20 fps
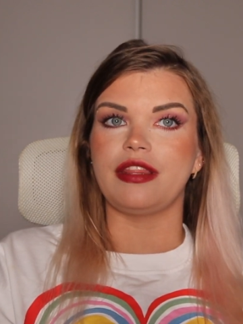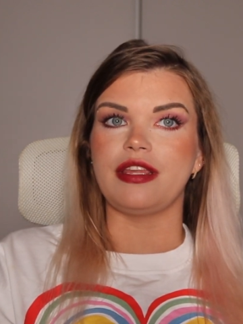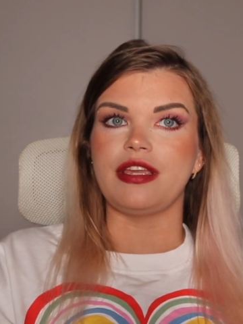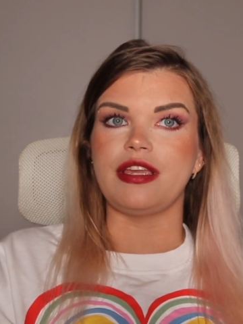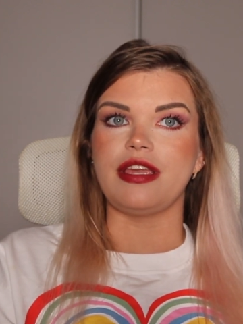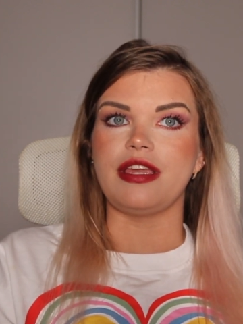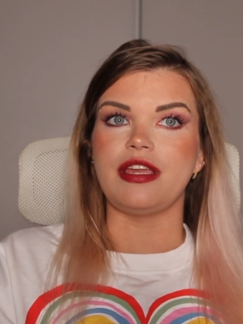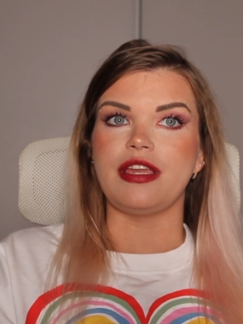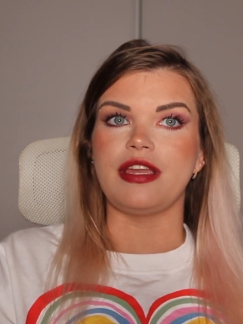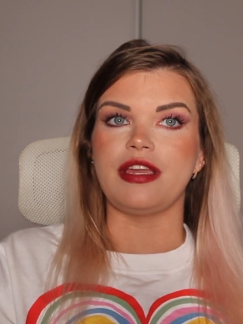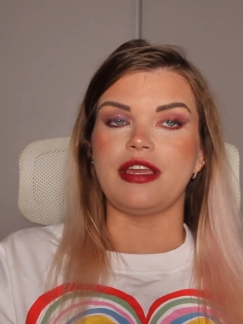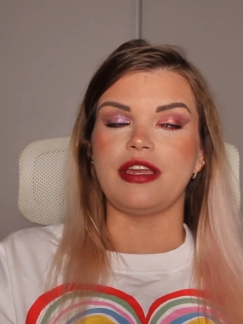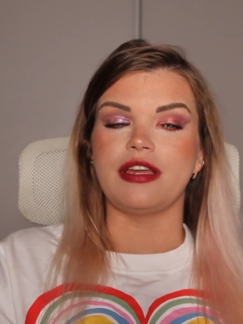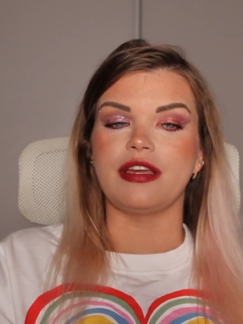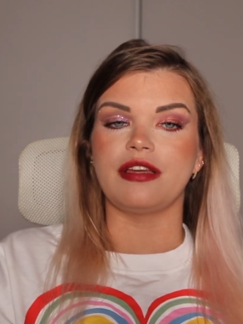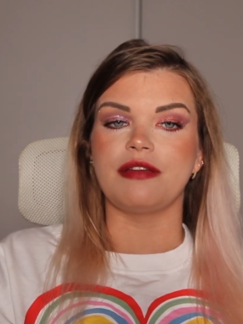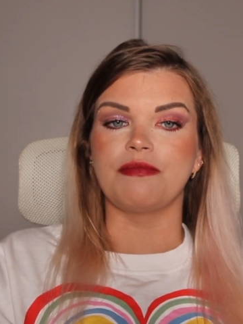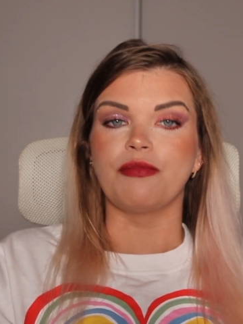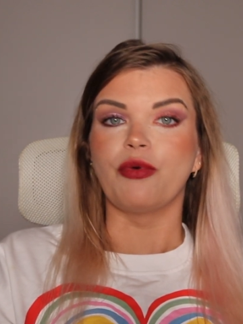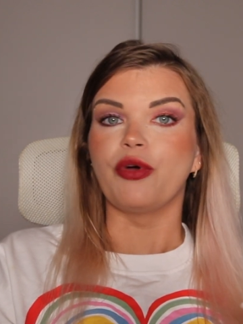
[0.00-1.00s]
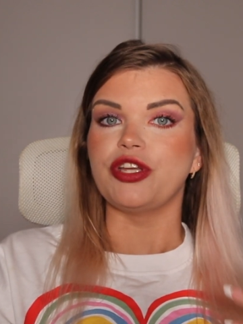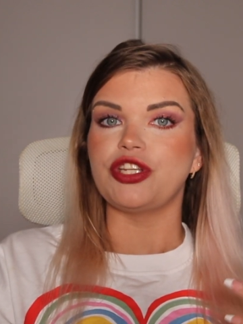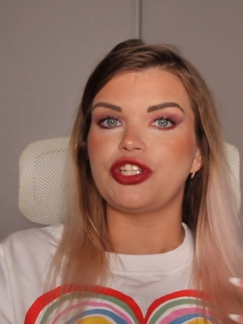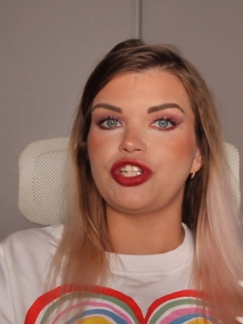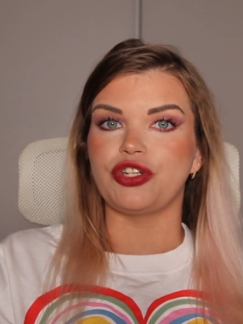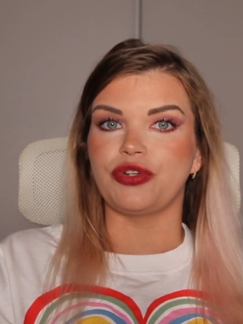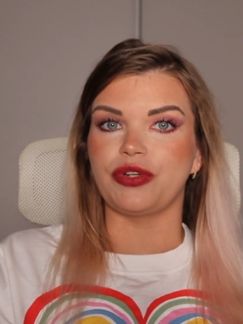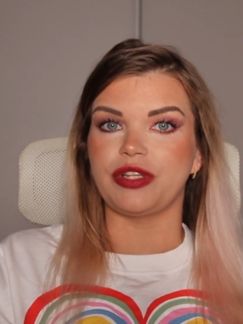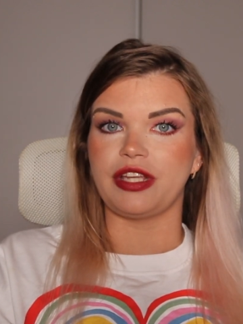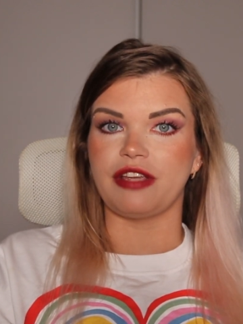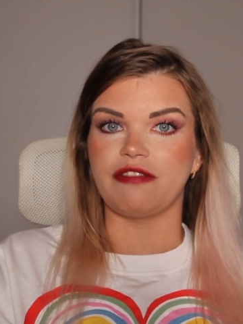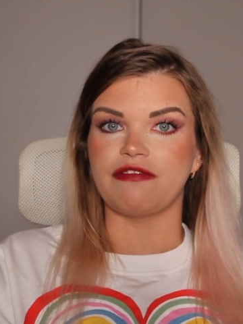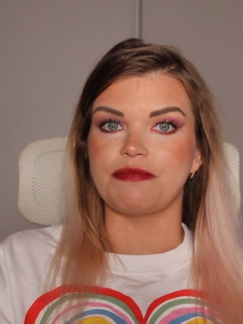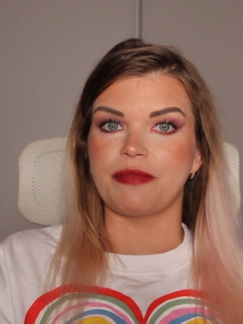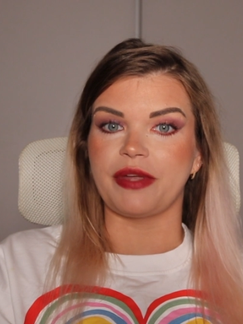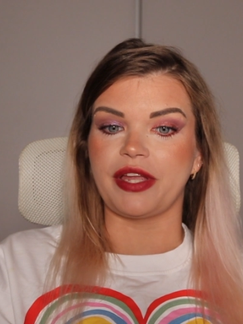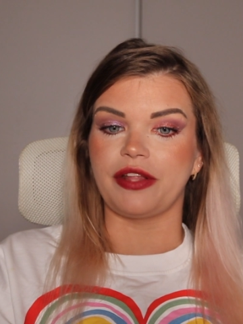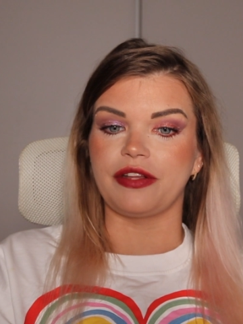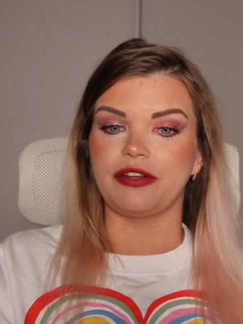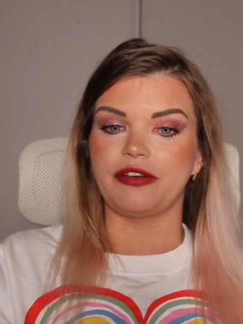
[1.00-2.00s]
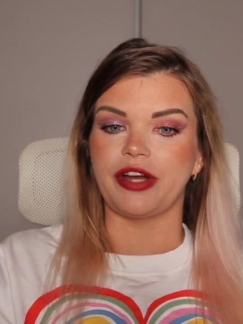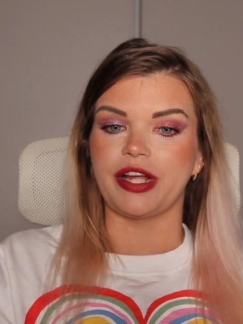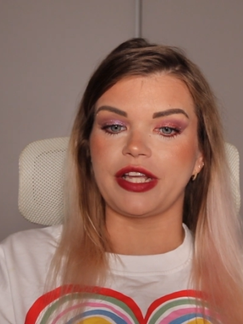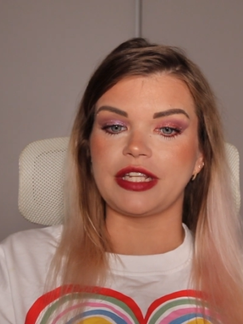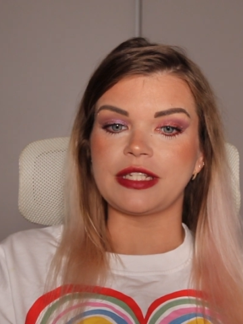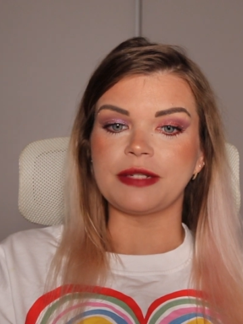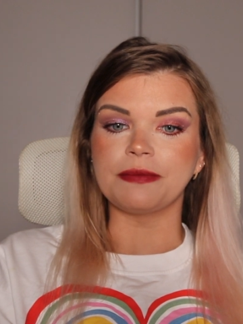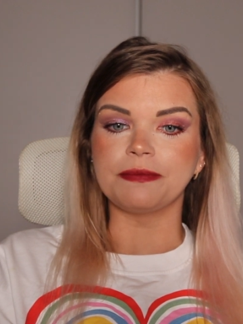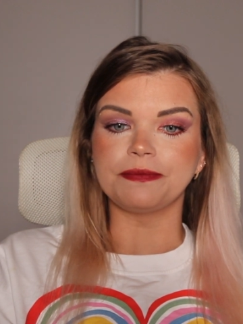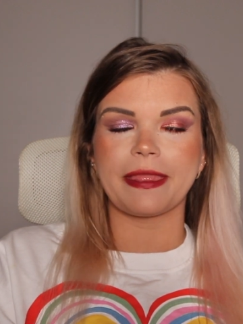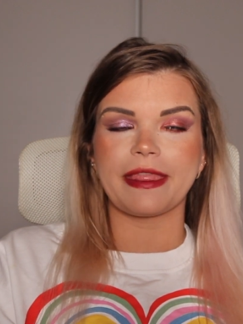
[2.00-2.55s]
the moisture it gives my under eyes.